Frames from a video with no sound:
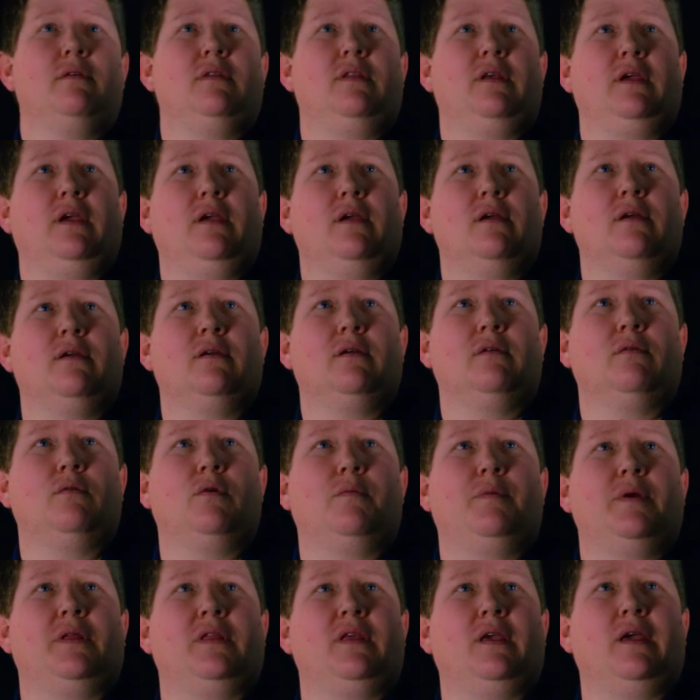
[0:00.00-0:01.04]
the,
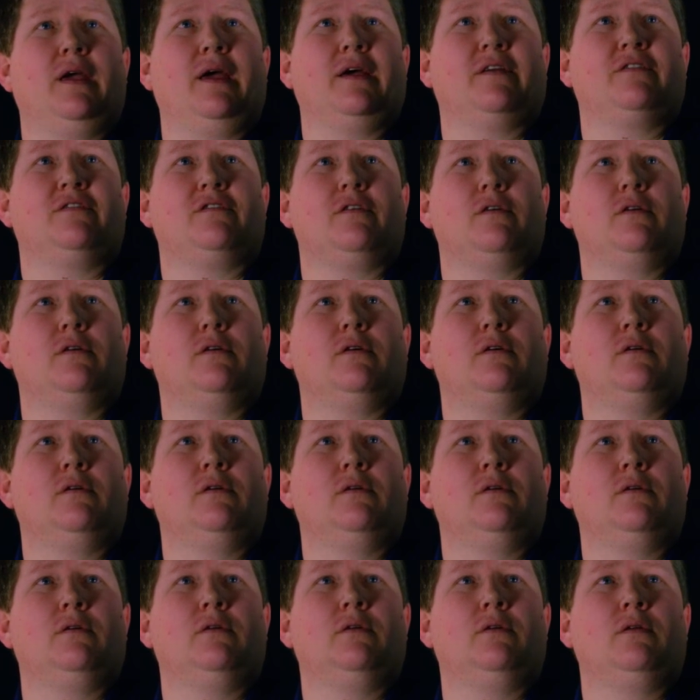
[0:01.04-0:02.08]
we'll put the external